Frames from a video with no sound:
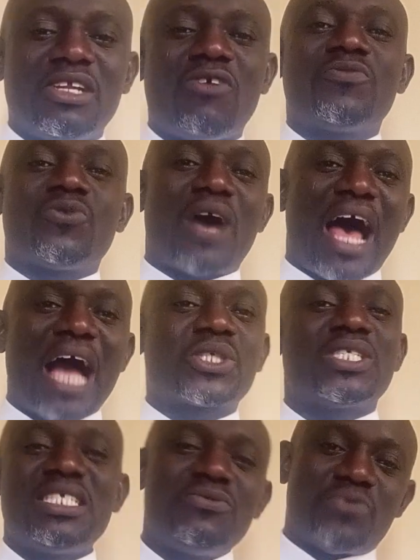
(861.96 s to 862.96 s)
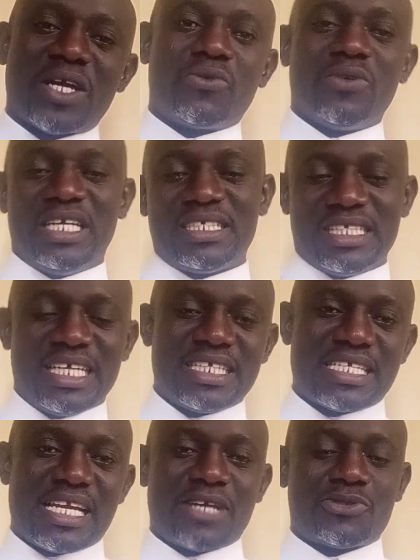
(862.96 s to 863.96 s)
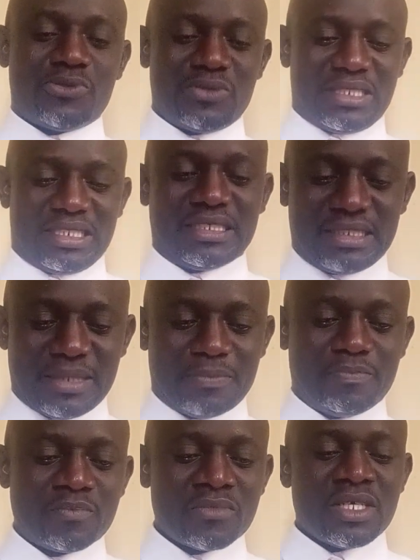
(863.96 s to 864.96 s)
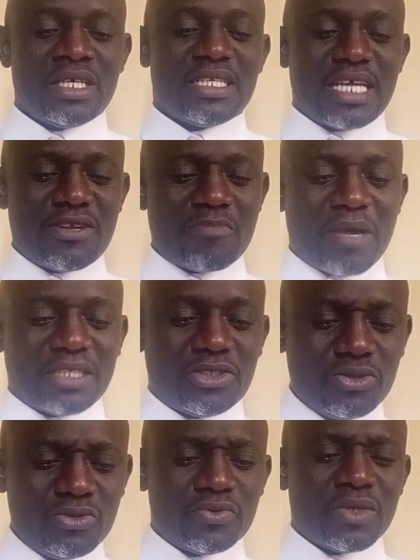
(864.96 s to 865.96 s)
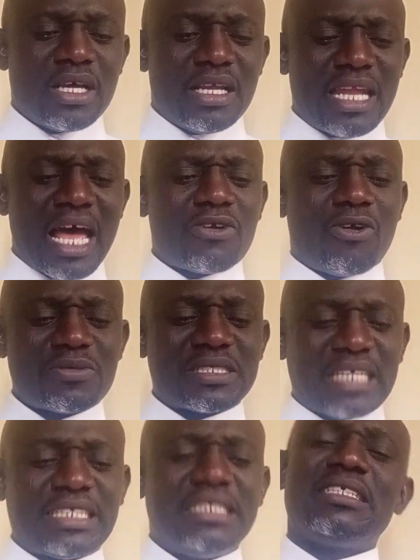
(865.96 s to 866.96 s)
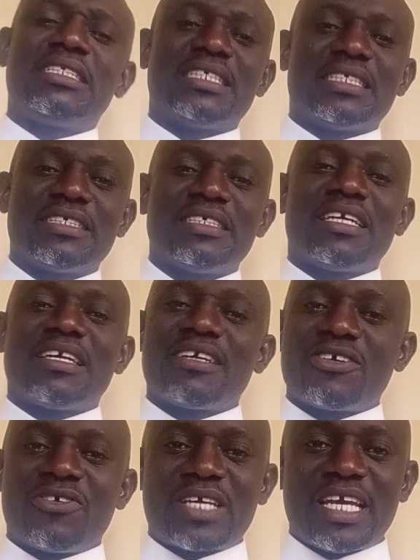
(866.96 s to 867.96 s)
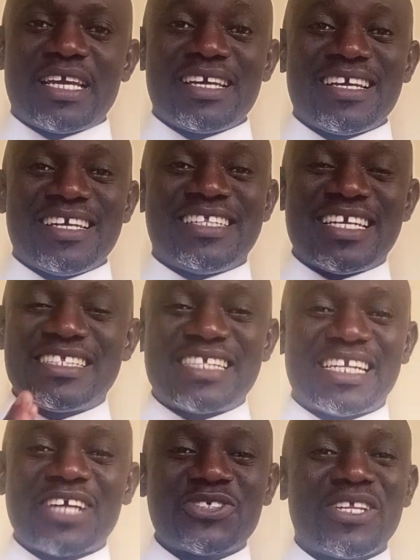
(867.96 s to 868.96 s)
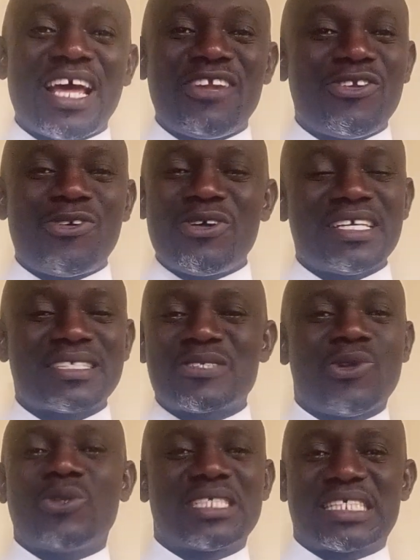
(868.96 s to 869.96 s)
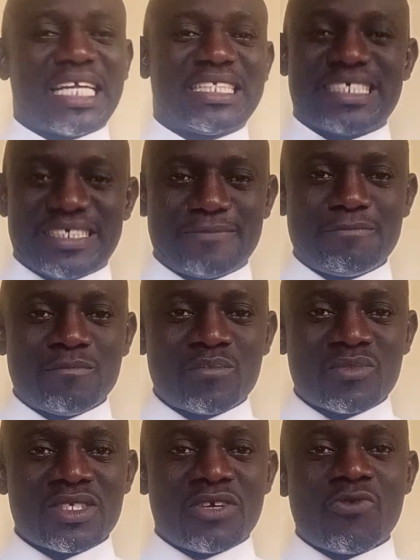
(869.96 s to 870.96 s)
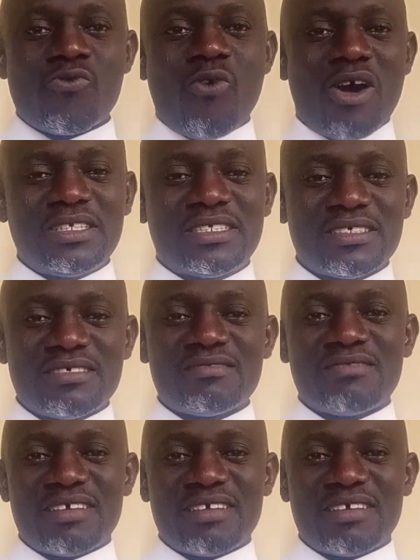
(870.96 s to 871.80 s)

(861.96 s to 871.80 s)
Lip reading: enough to actually regulate the international system. Then number two, lack of certainty. Okay, the international law is not certain. What